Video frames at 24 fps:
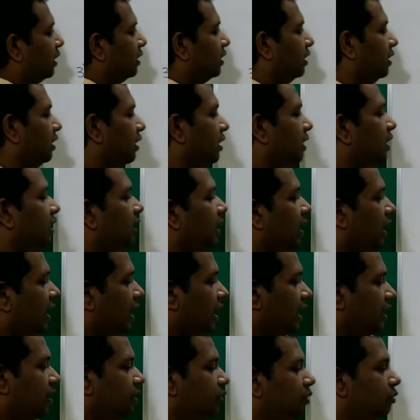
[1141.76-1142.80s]
that
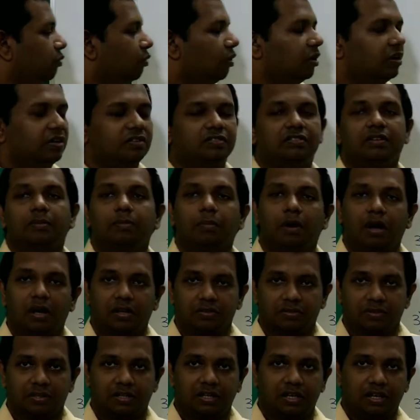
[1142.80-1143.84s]
anion what is the
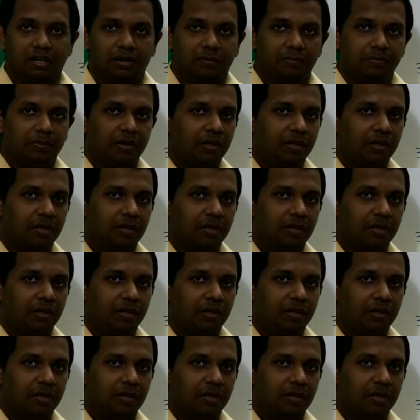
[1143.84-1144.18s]
mass here